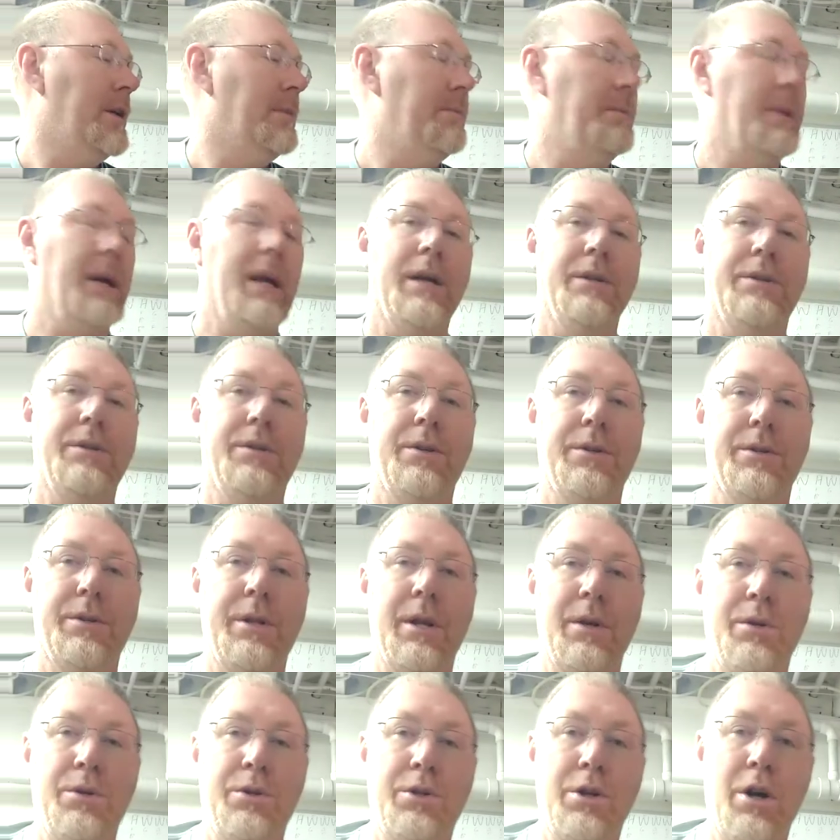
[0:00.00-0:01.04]
Because there's
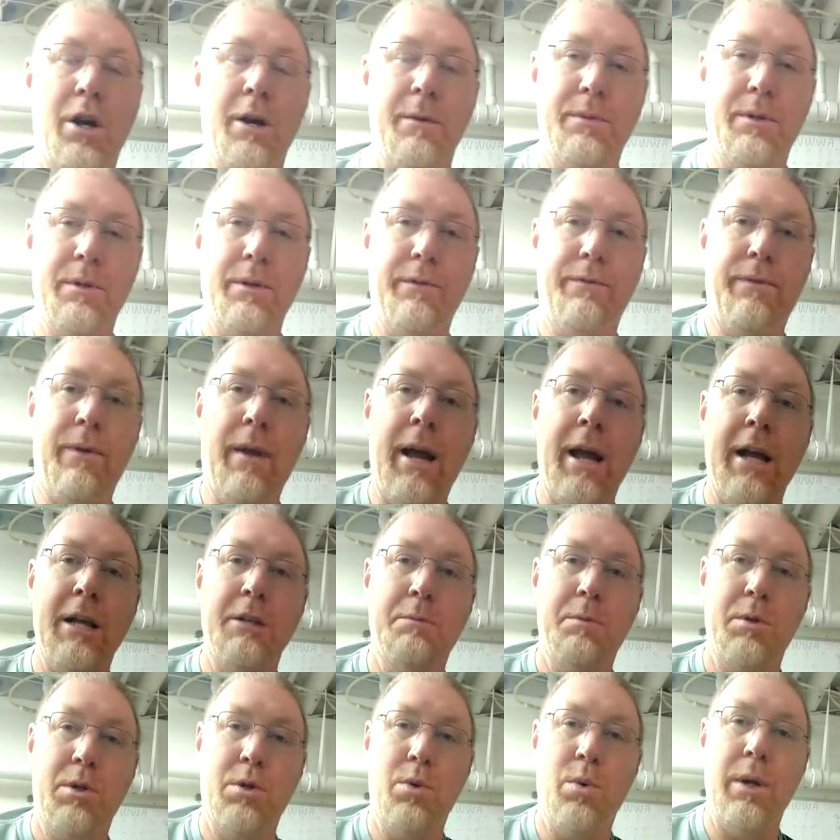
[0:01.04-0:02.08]
no sharps or flats
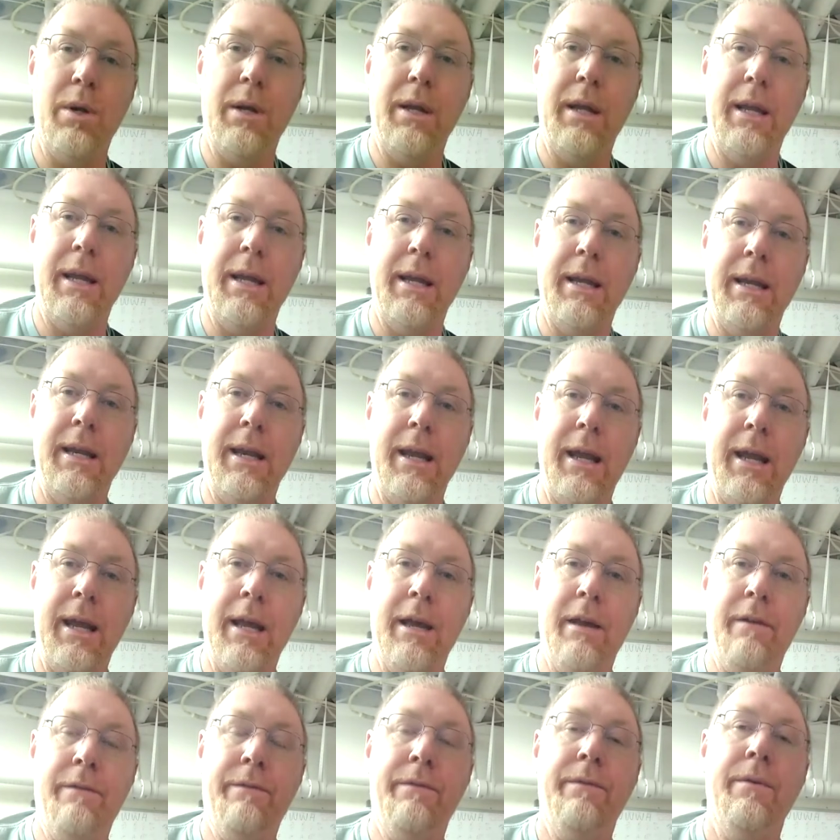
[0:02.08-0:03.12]
between E,
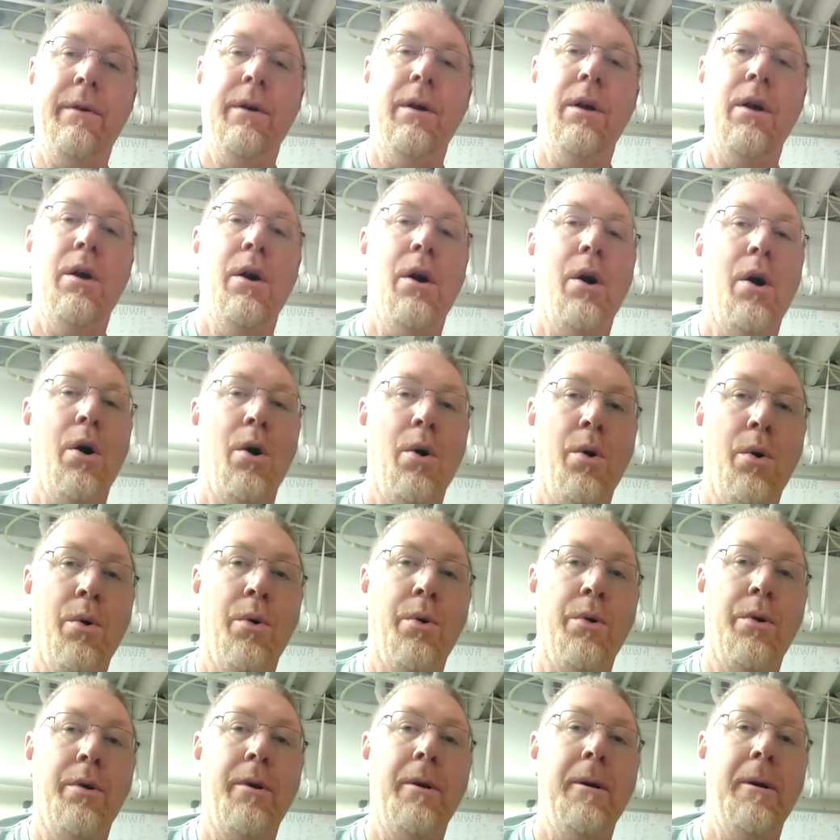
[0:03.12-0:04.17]
F,
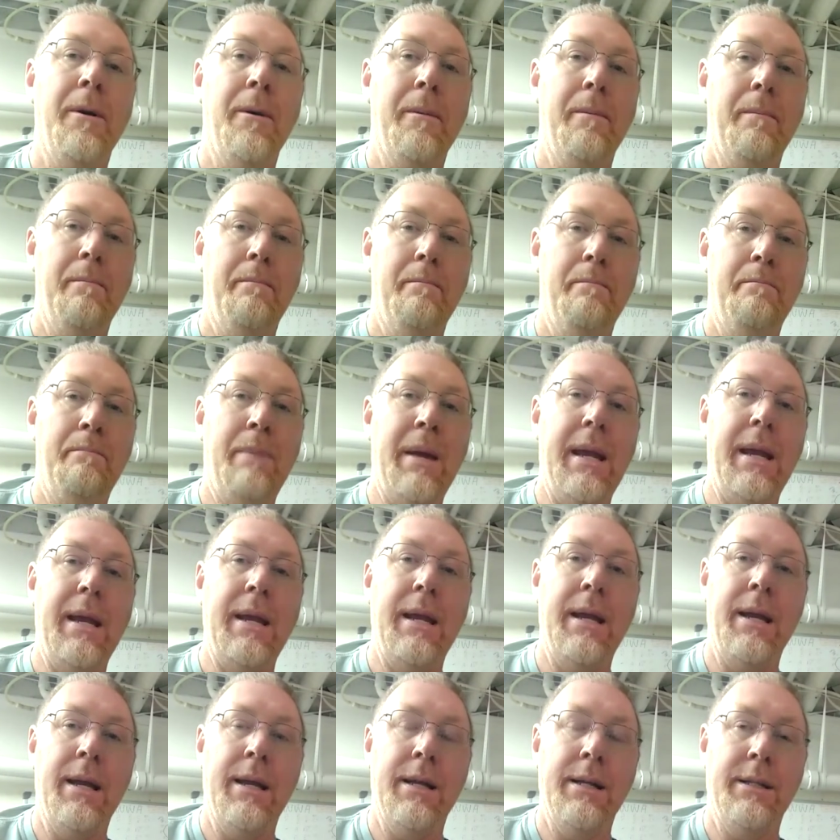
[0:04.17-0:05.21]
or
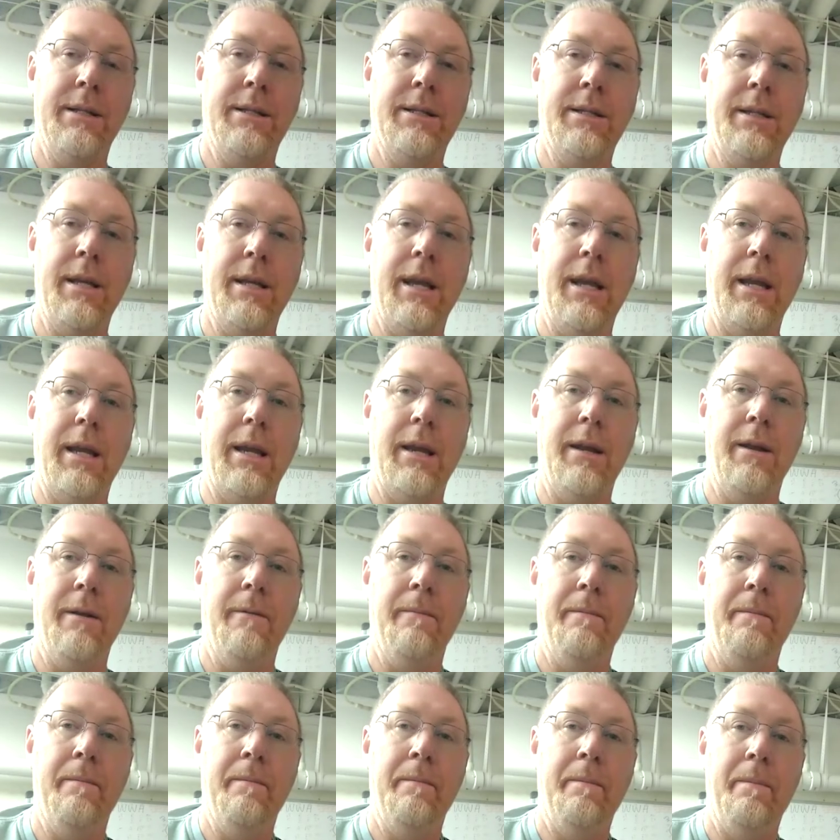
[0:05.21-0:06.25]
B and C.
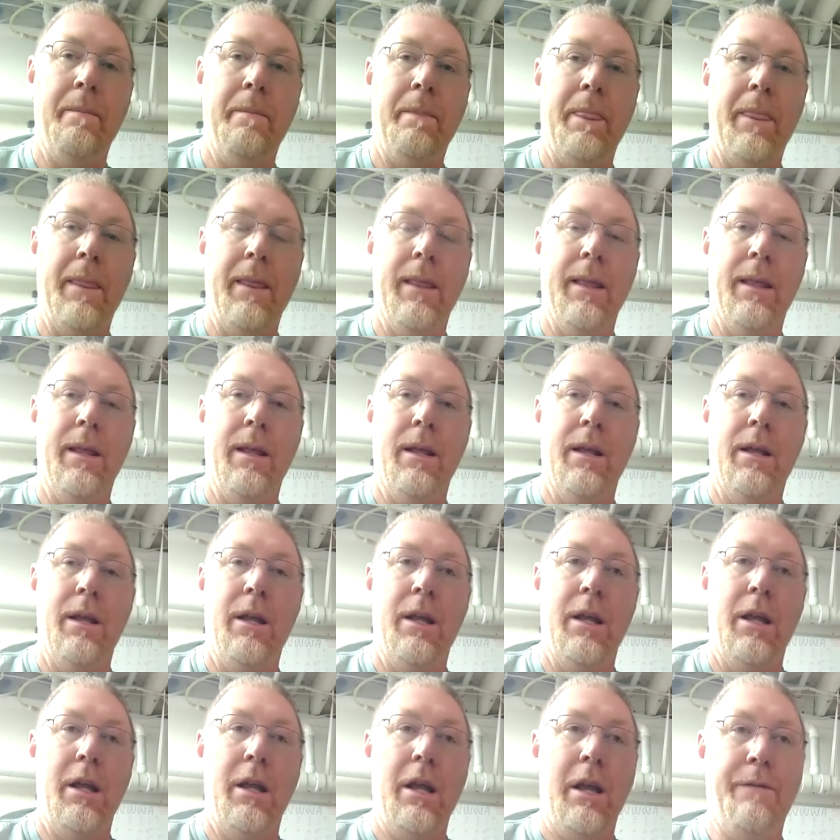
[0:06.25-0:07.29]

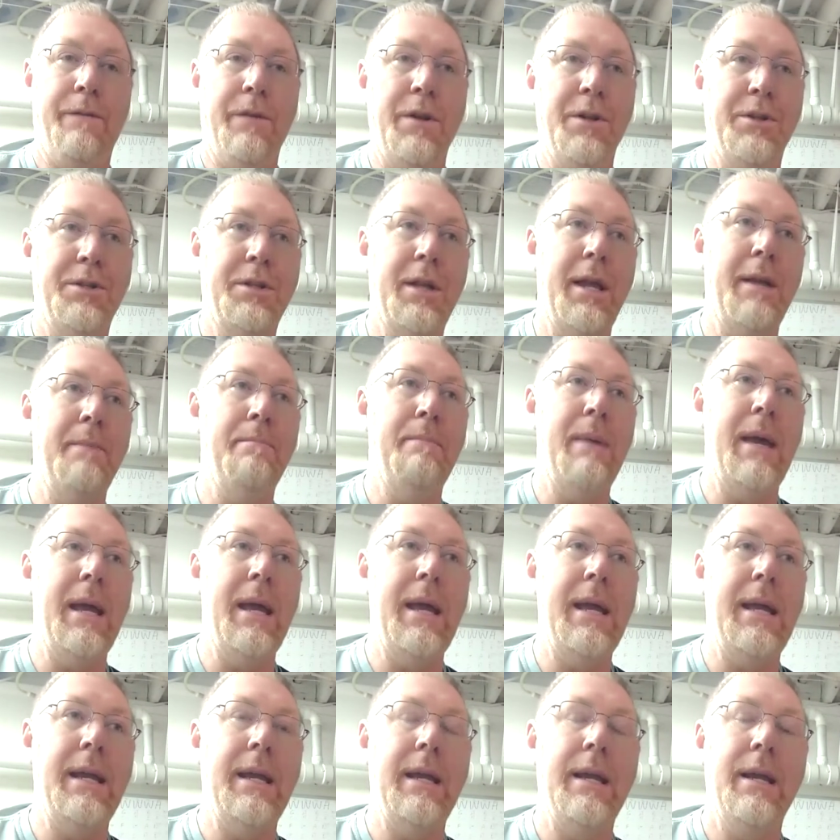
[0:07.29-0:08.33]
If you see
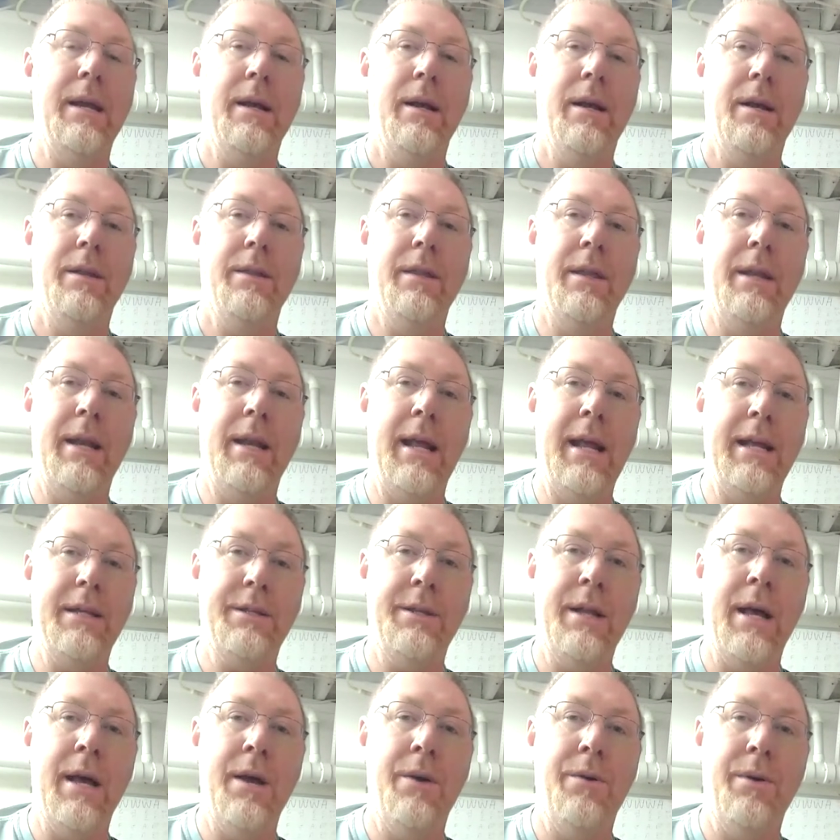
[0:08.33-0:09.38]
B, the next
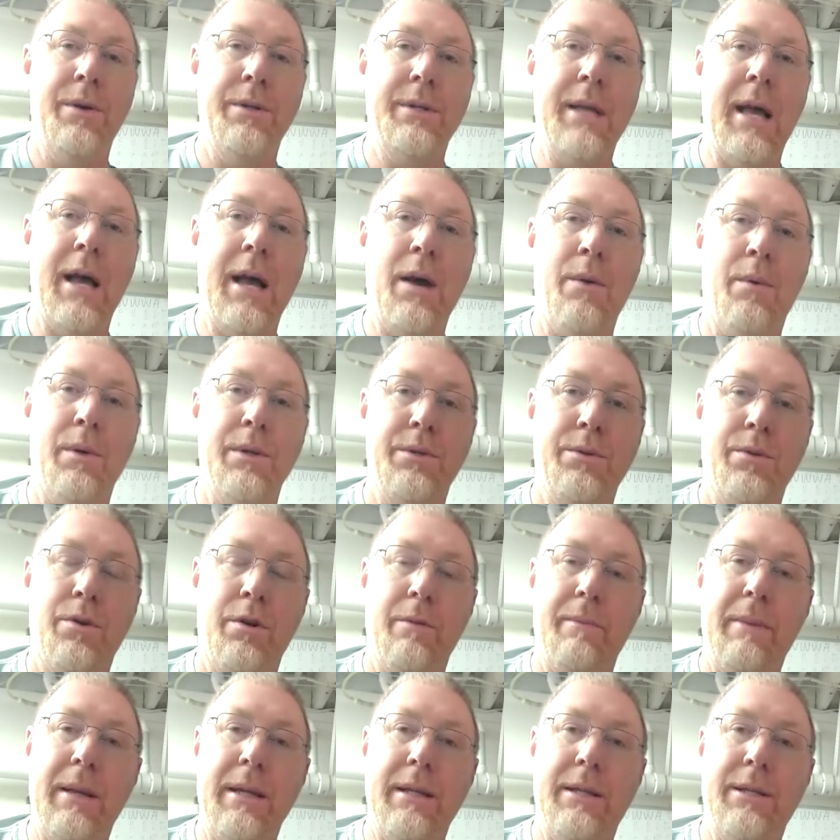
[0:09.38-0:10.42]
note is always going
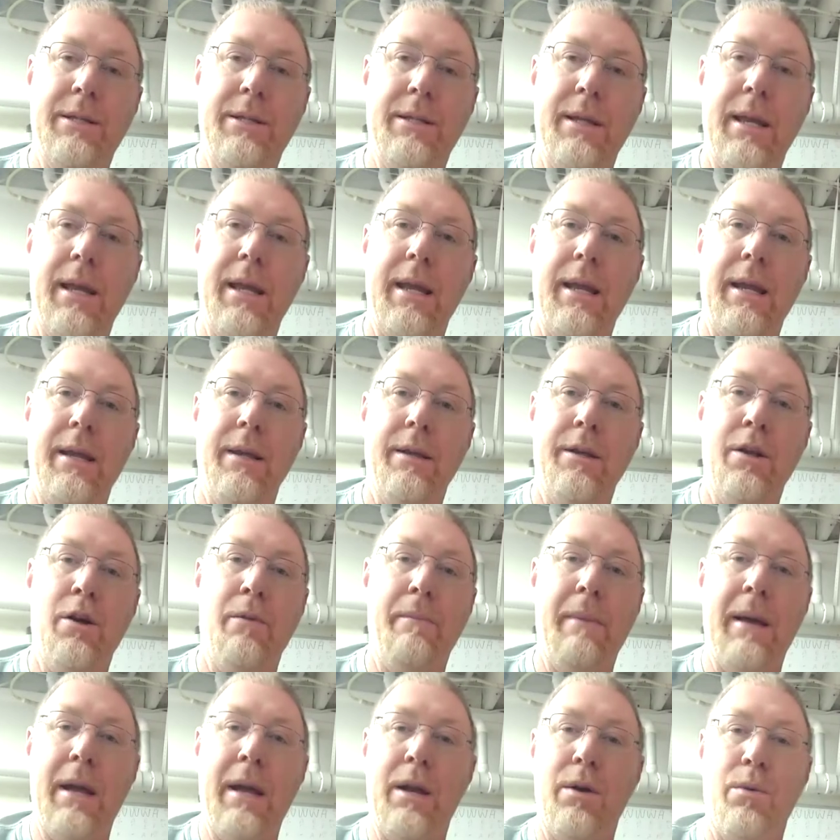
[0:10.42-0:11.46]
to be C.
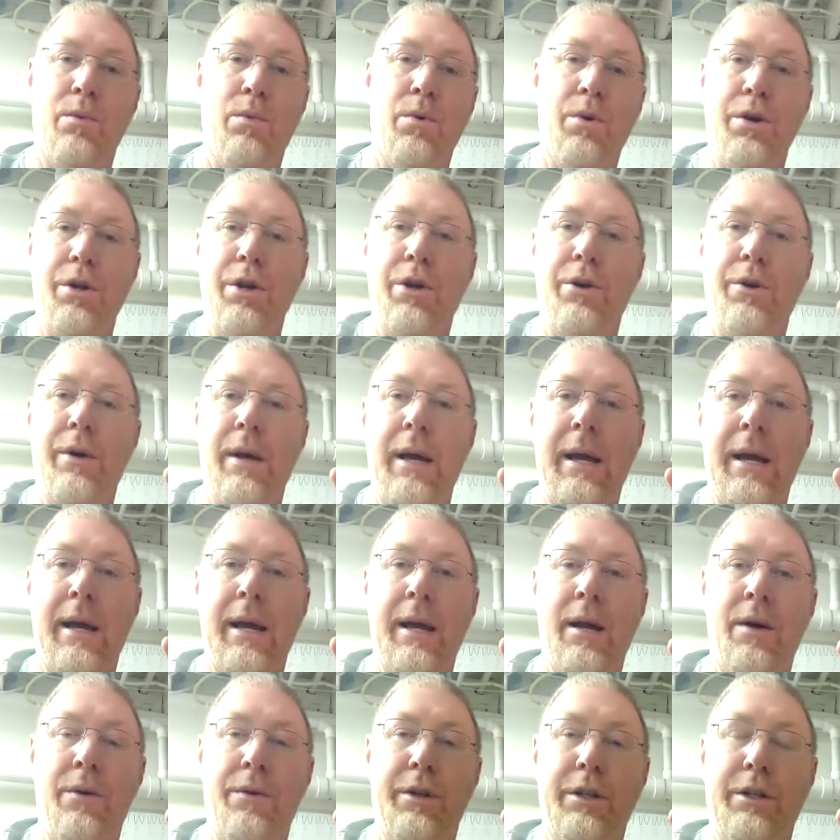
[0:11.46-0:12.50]
Don't matter where you're at
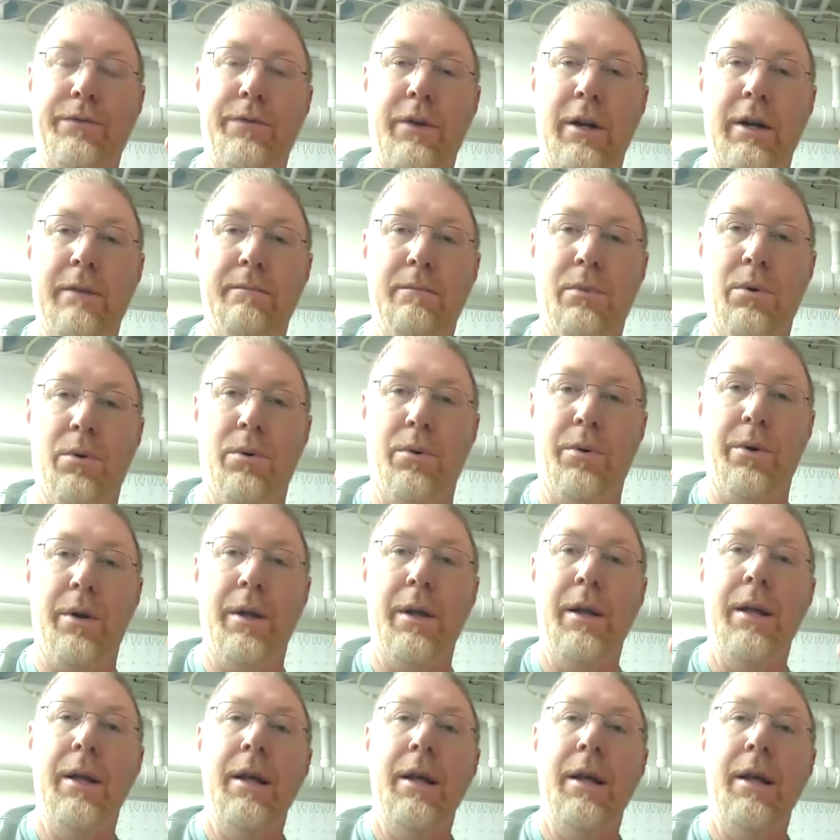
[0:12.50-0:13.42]
on this fretboard.